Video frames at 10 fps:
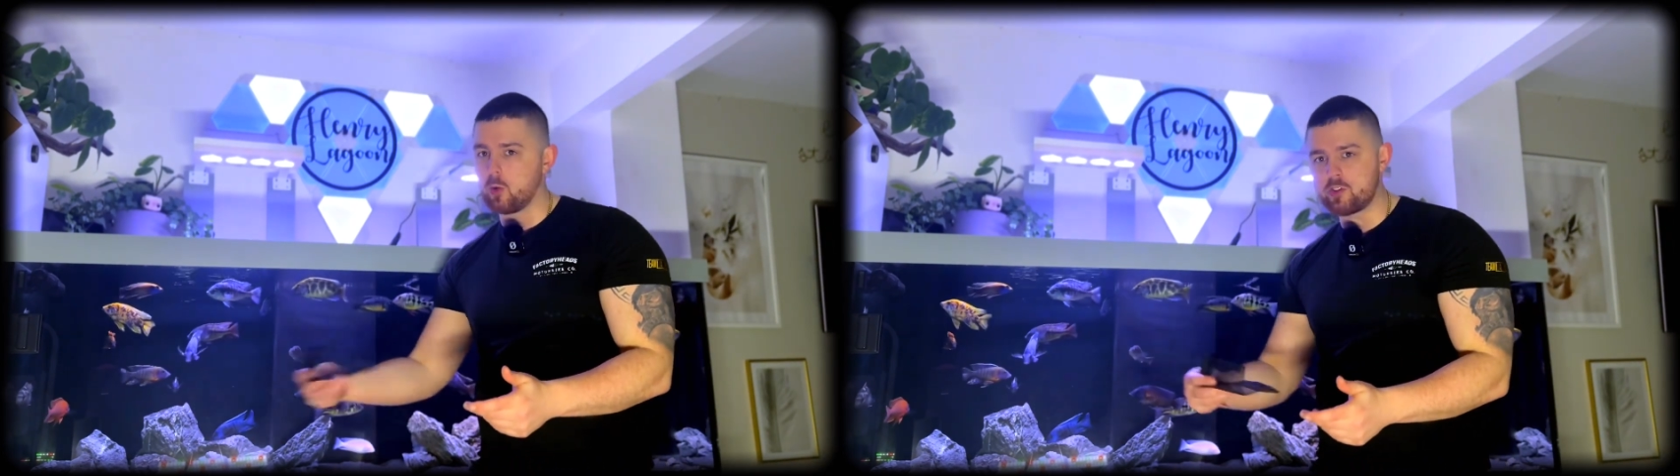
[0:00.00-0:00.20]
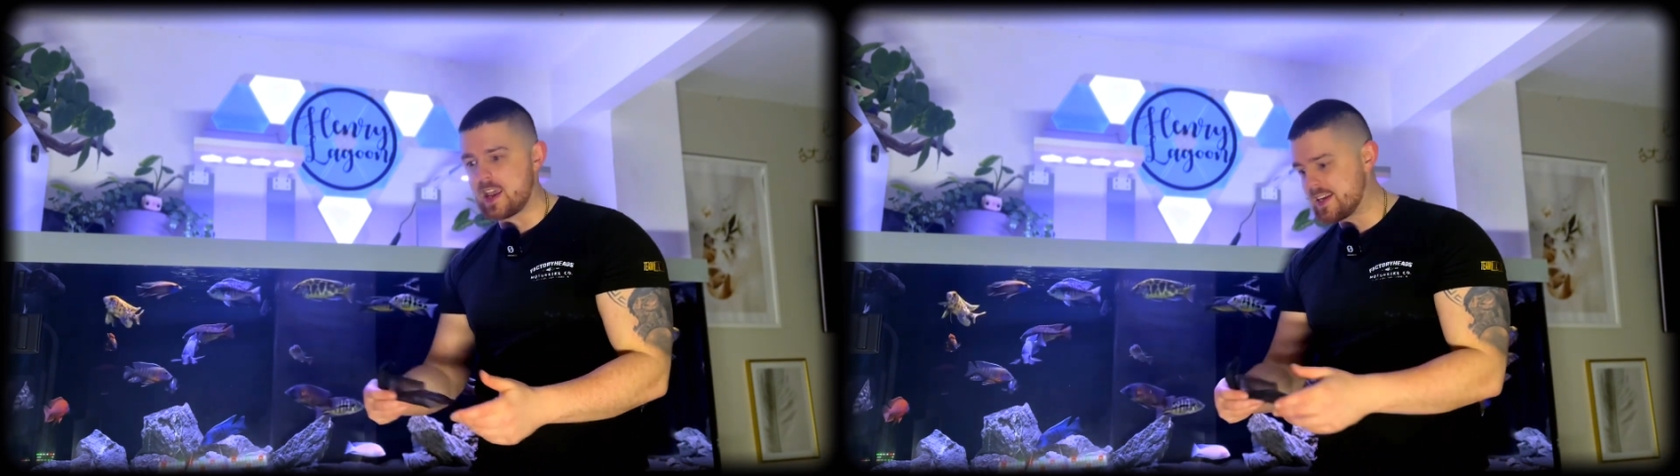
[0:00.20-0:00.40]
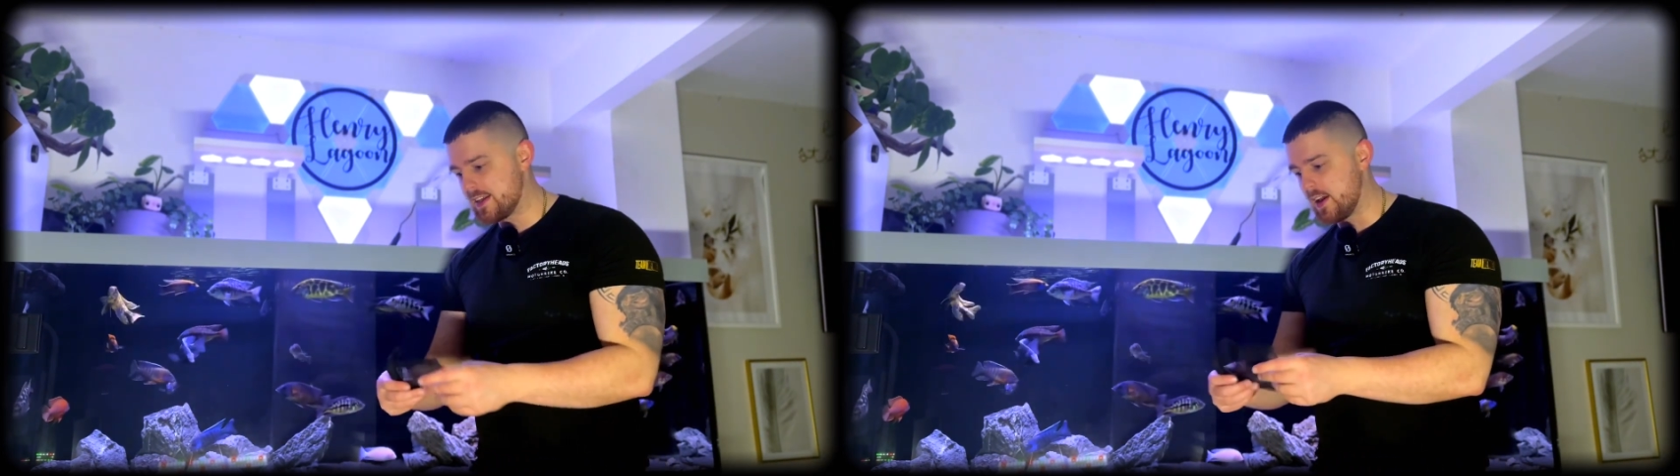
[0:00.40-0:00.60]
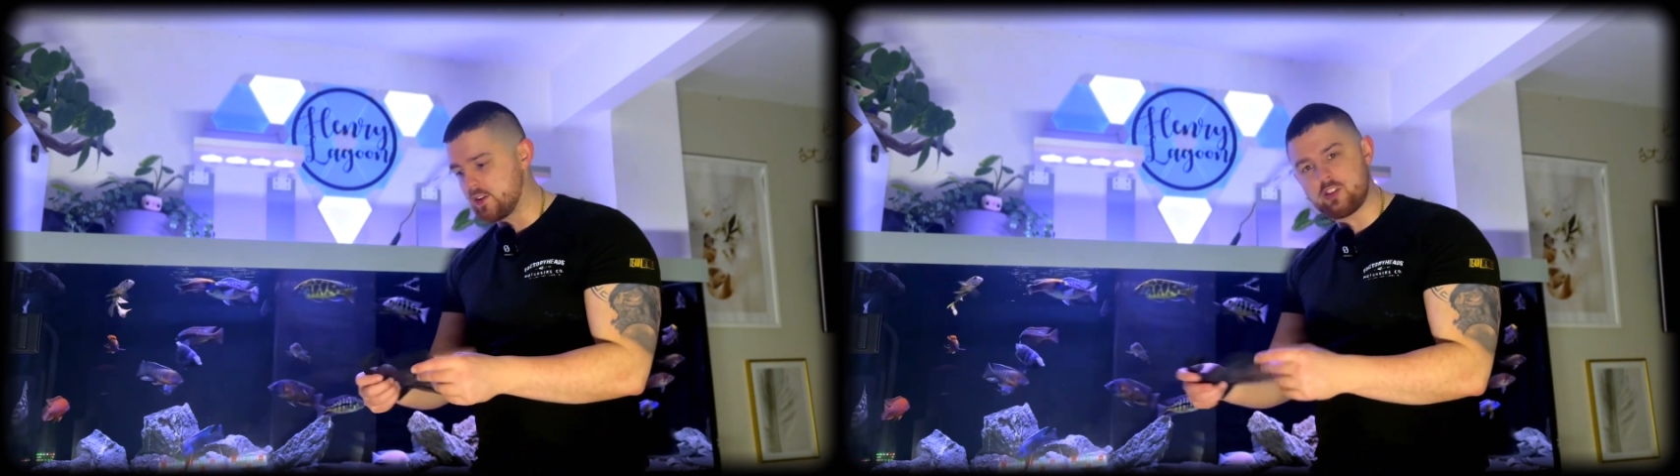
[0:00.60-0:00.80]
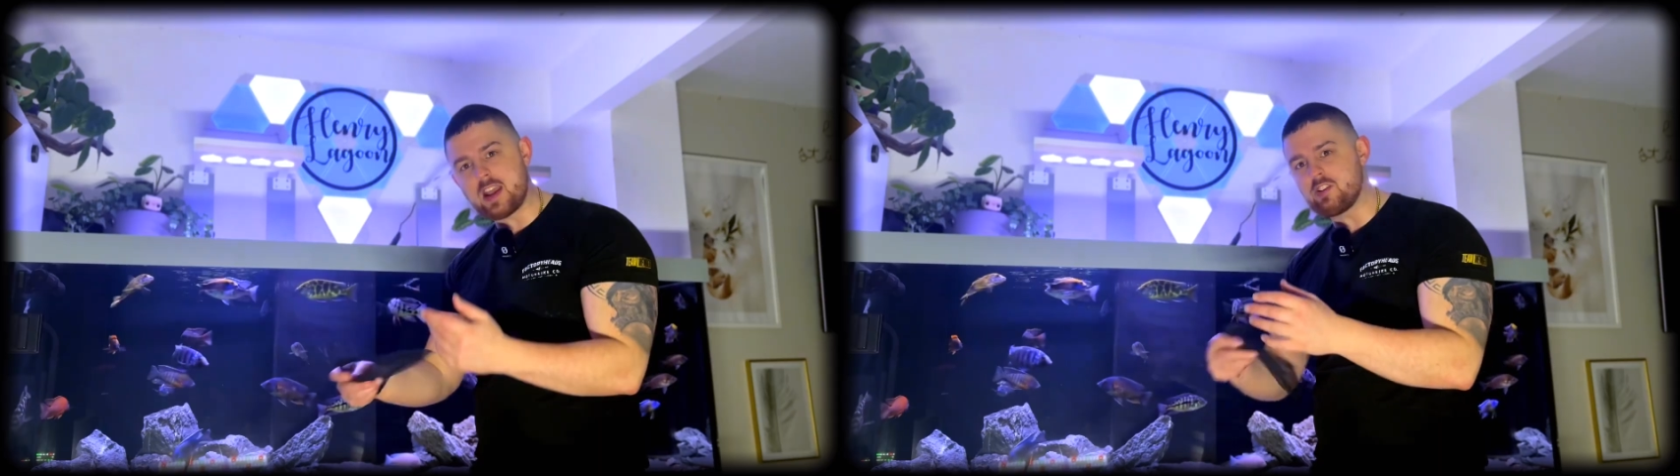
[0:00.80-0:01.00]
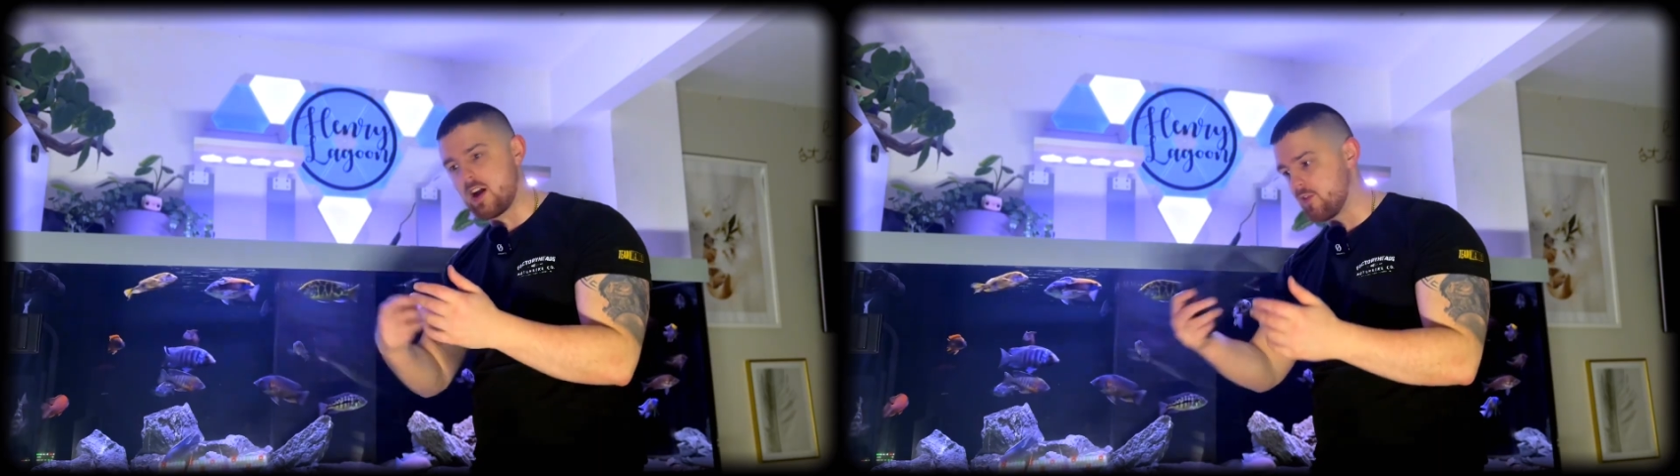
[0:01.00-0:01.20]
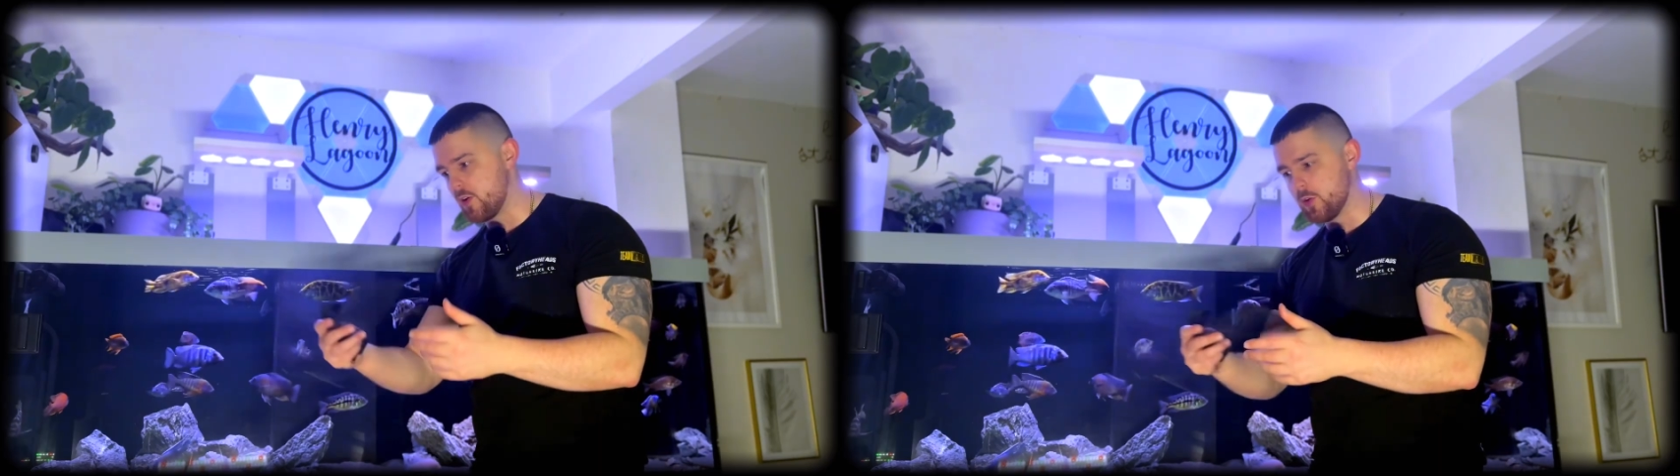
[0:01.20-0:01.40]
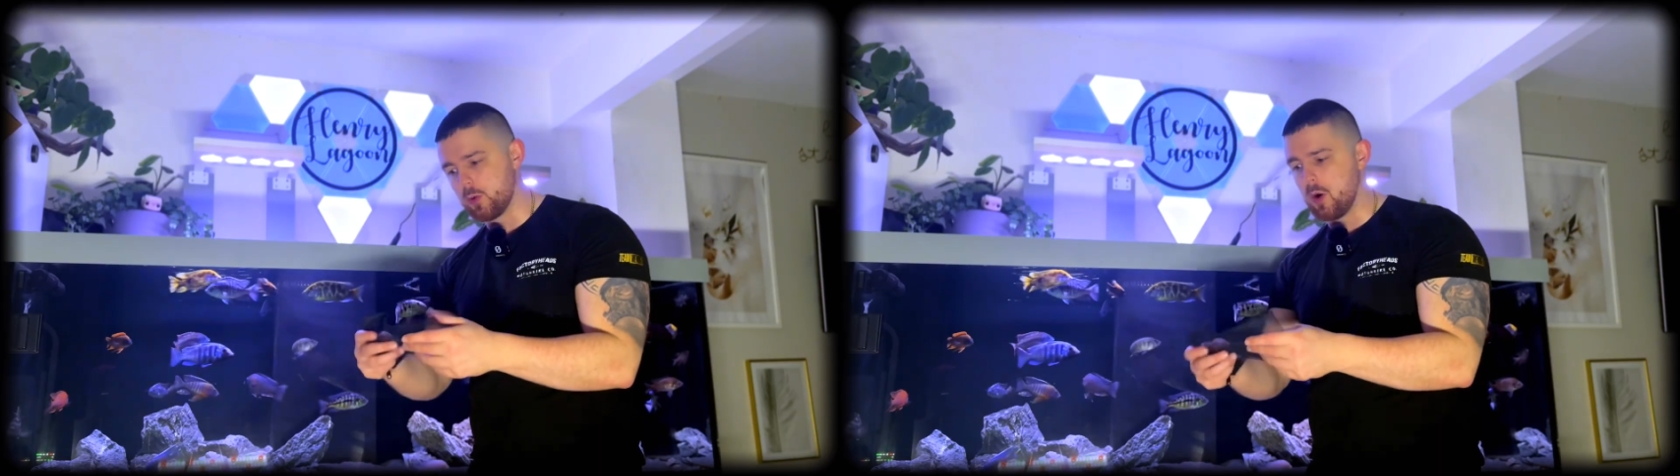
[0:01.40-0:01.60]
change out for
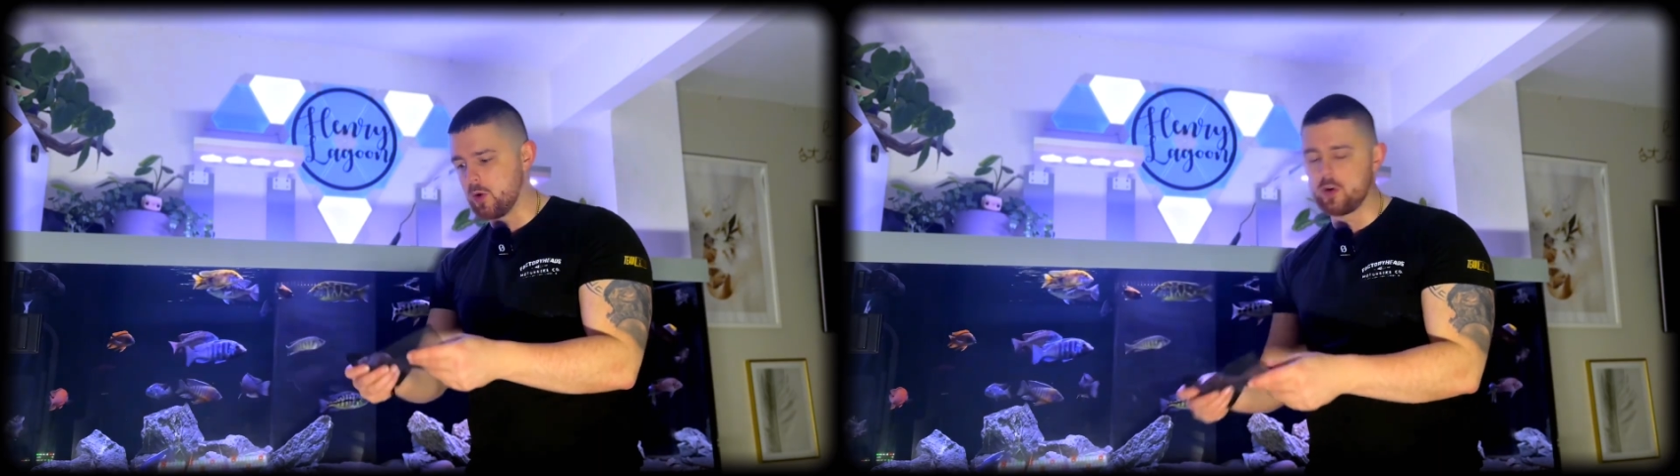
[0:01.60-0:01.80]
another one,